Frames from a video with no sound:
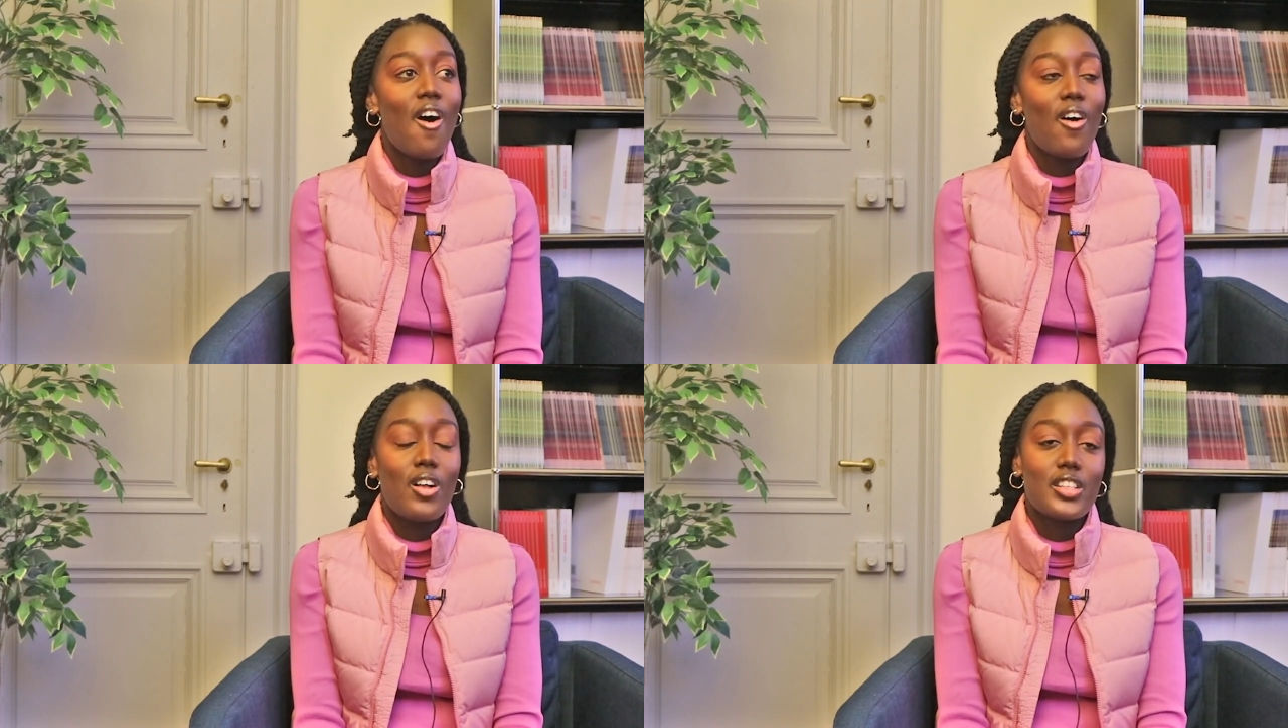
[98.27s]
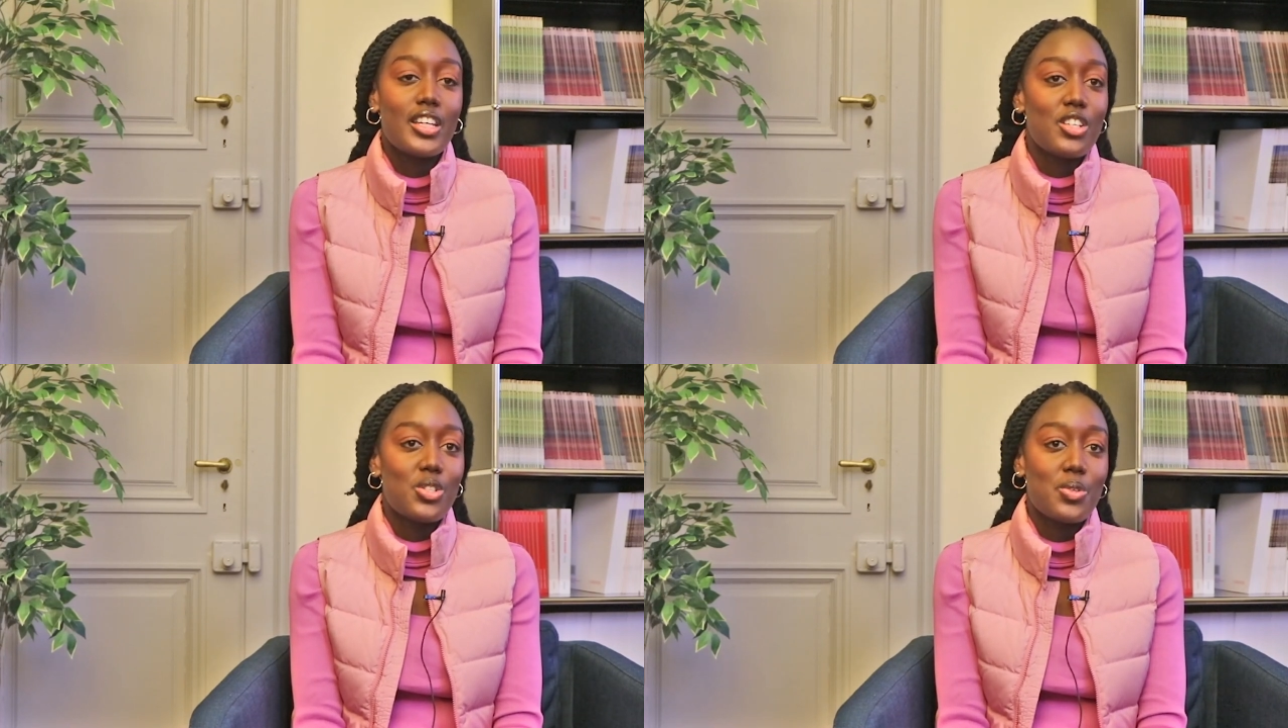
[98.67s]
all the
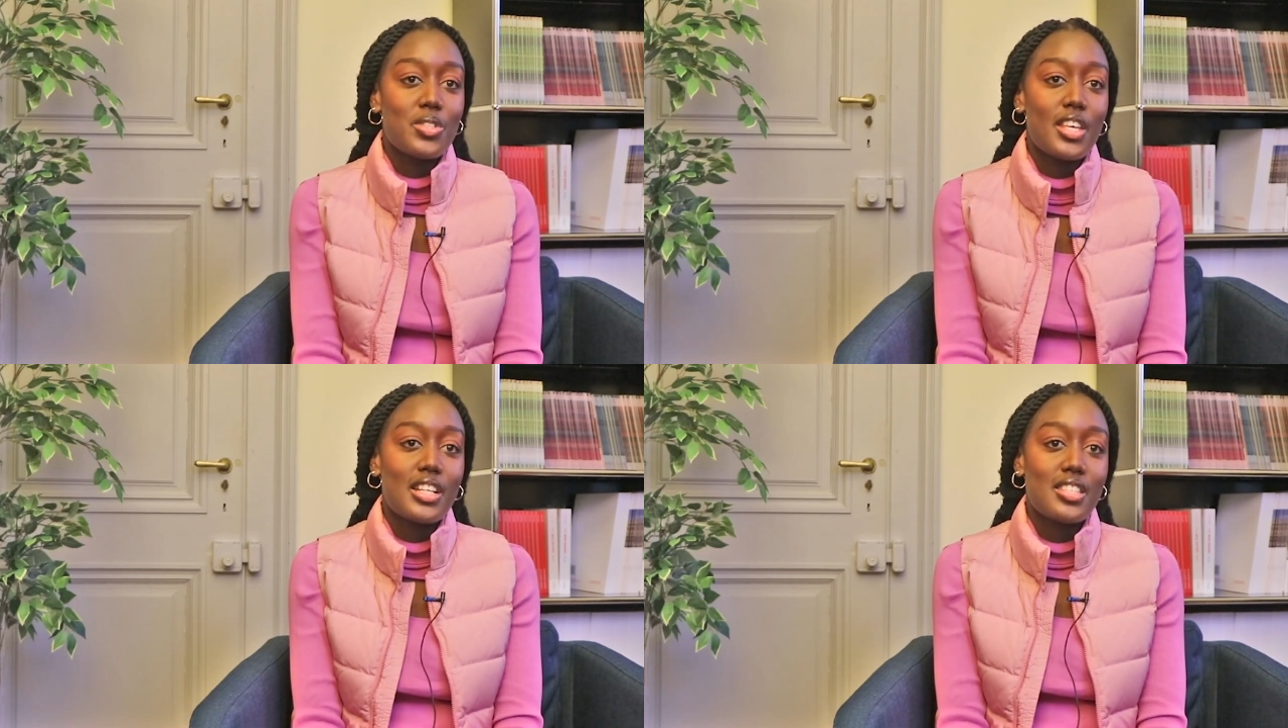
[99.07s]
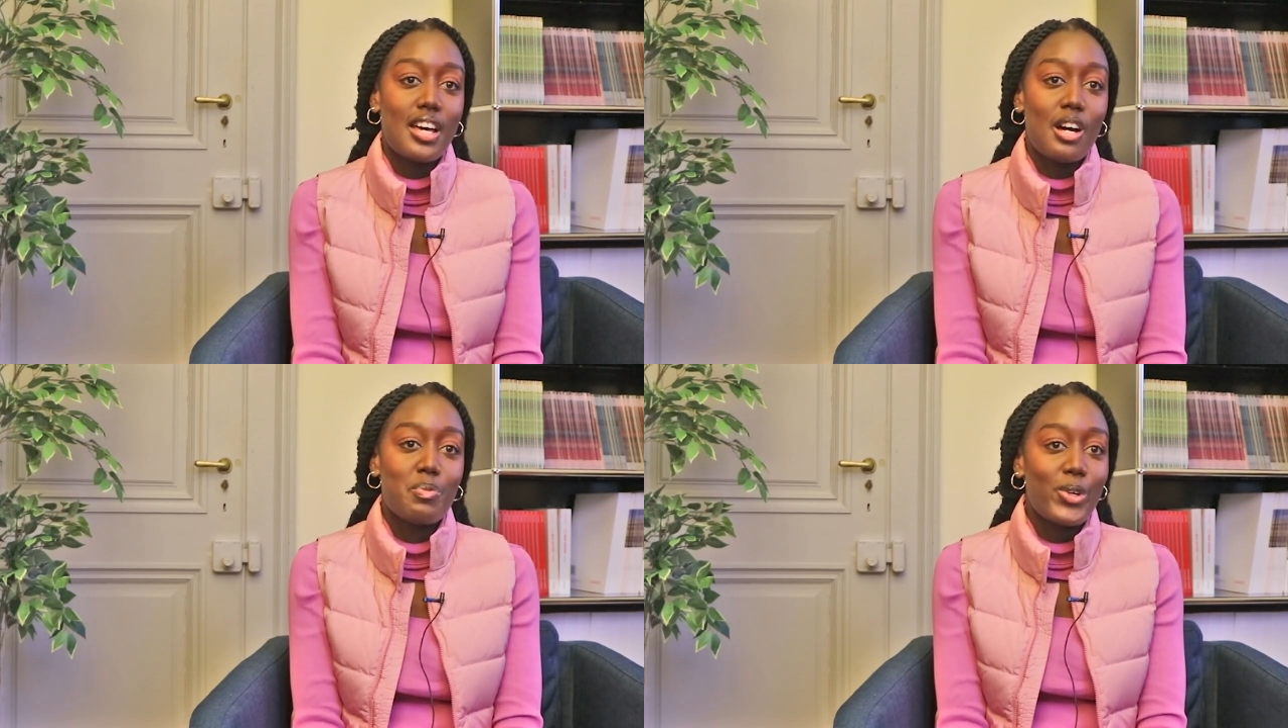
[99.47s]
issues that
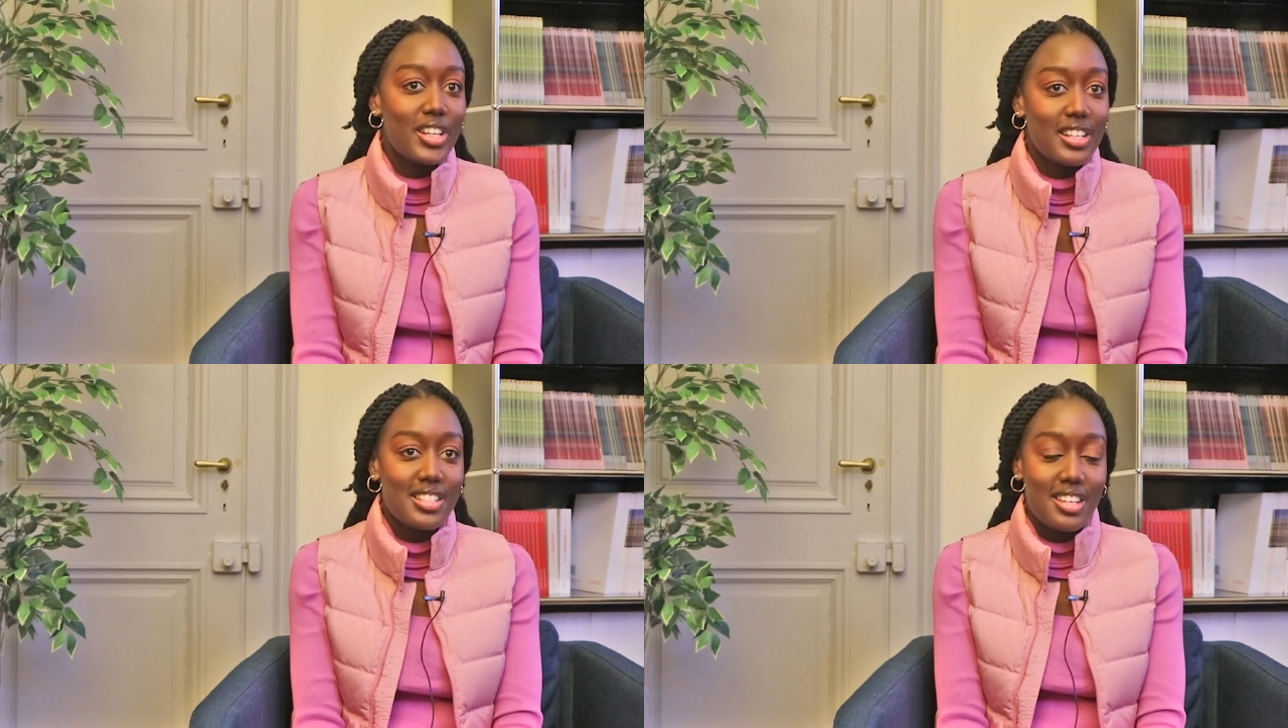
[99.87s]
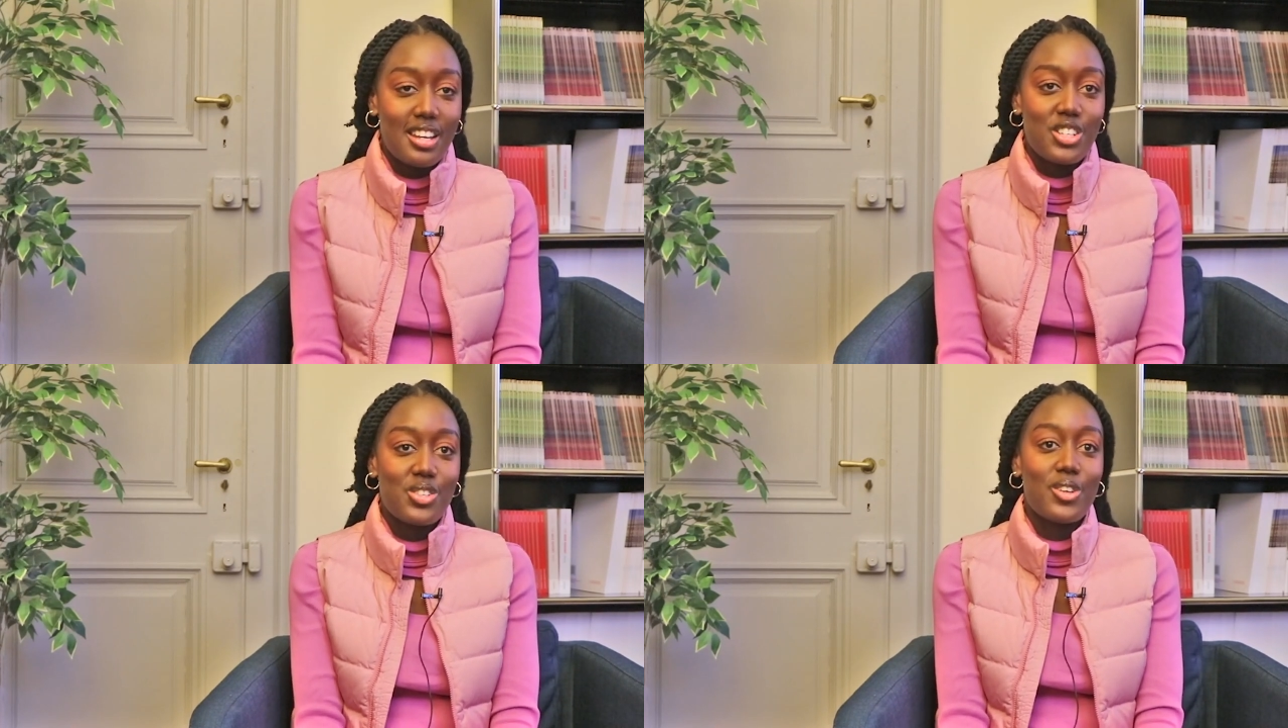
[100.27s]
a modern
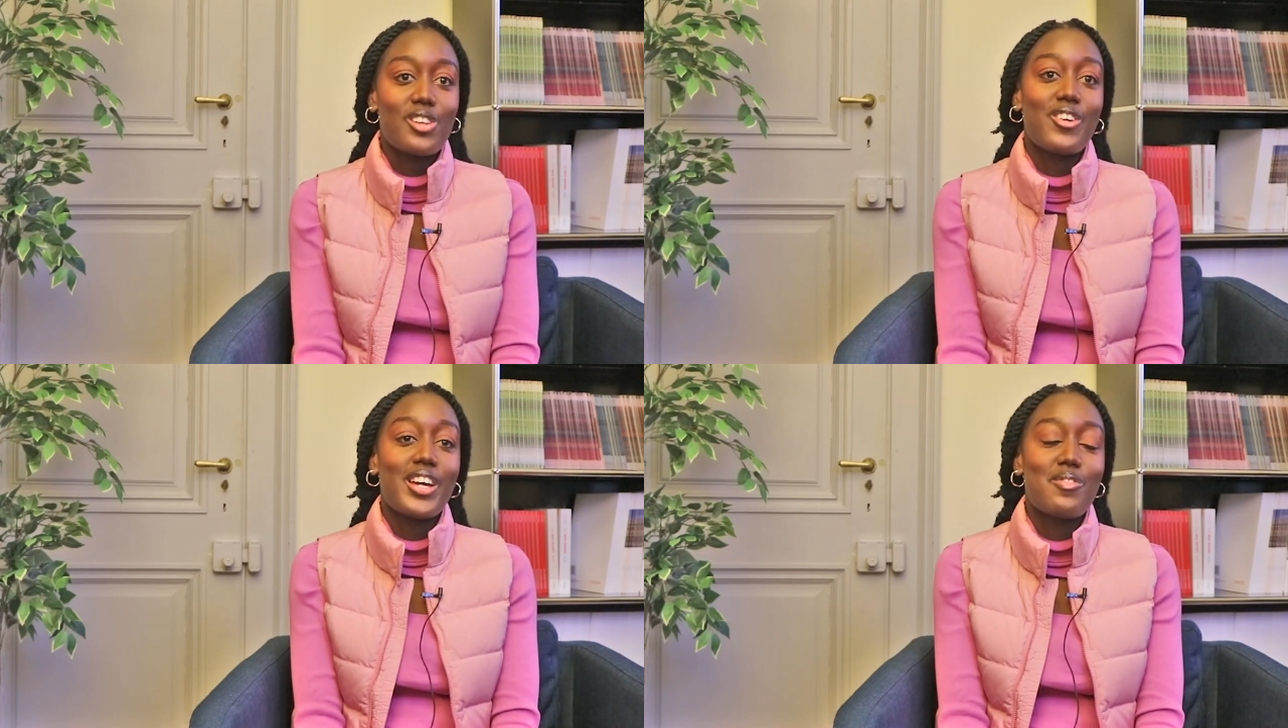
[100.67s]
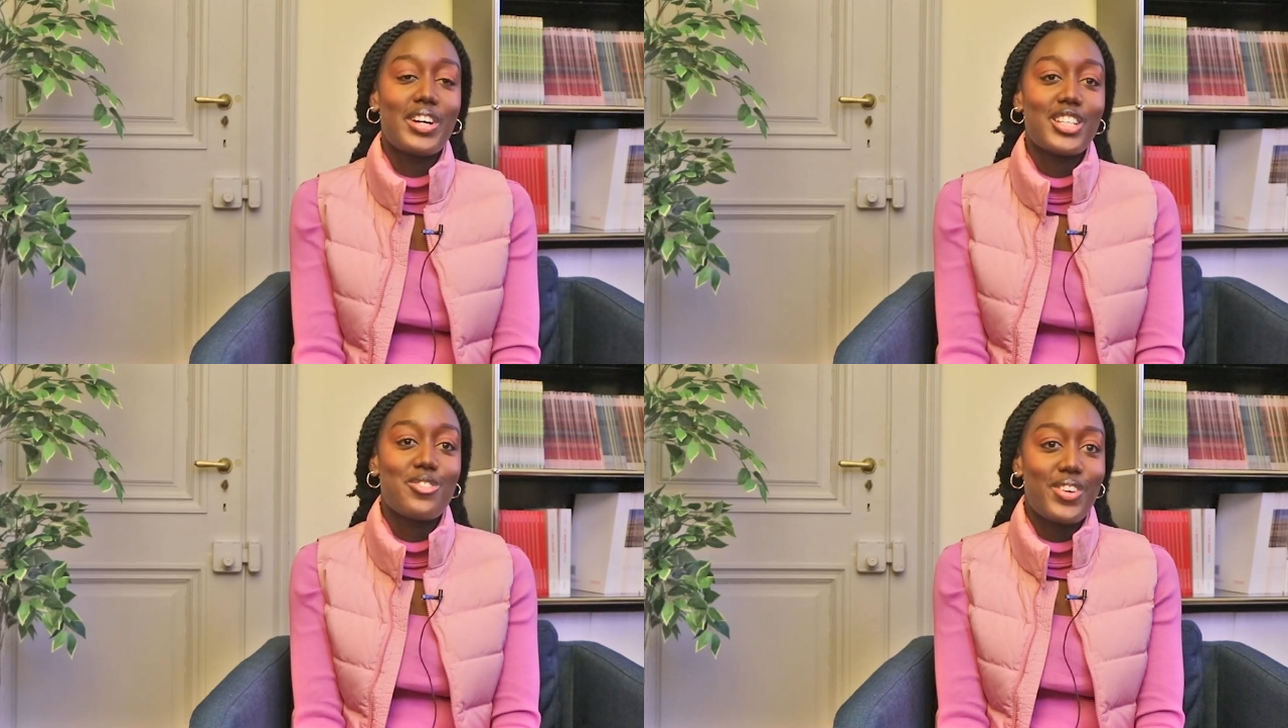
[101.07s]
international lawyer
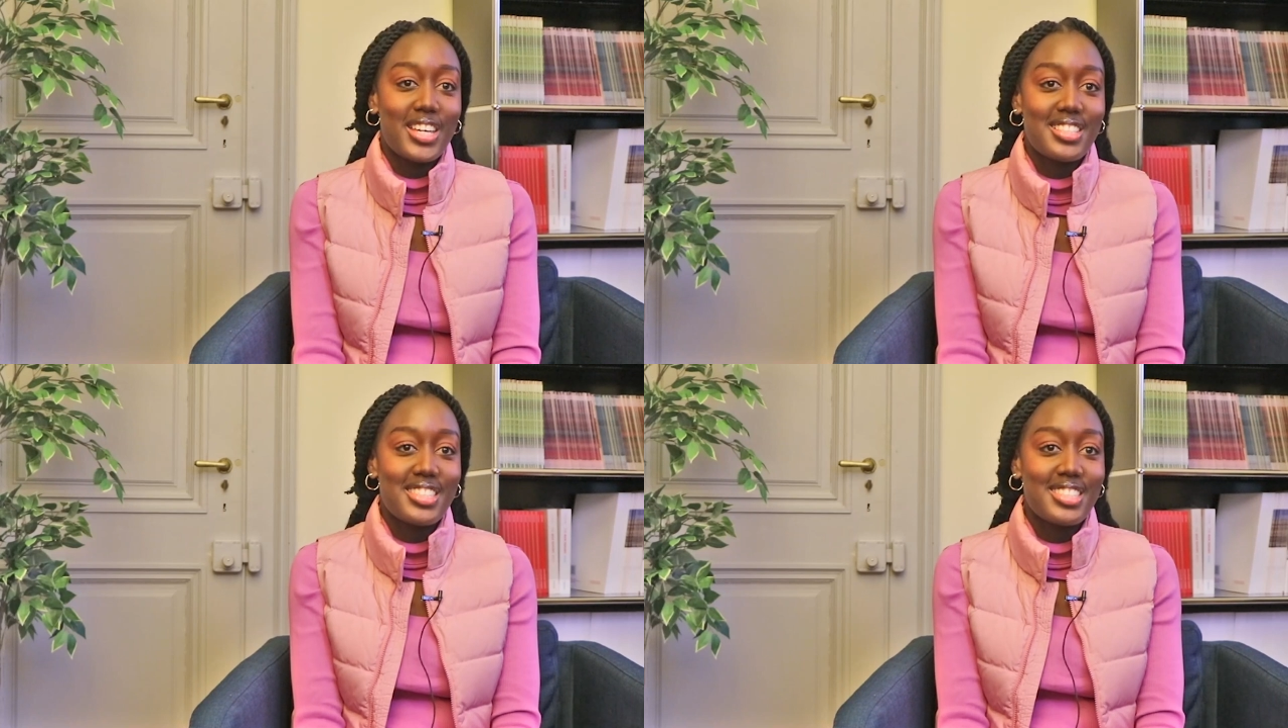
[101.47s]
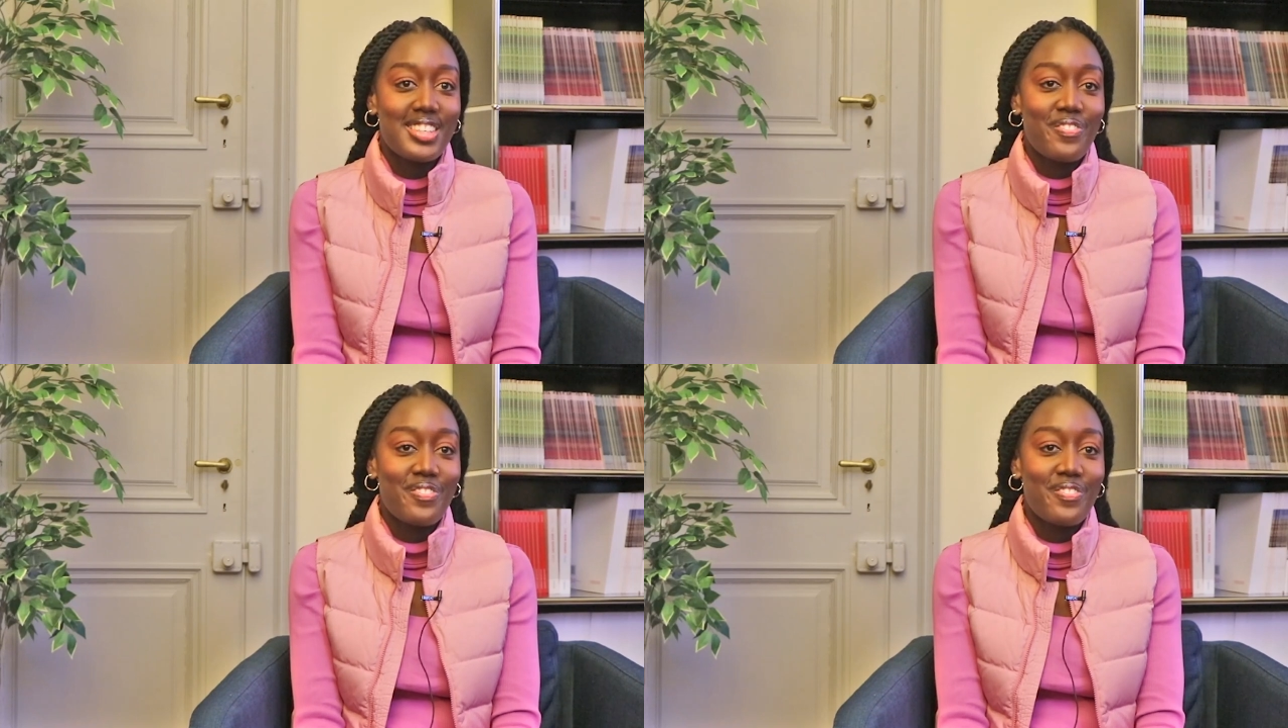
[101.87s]
might face.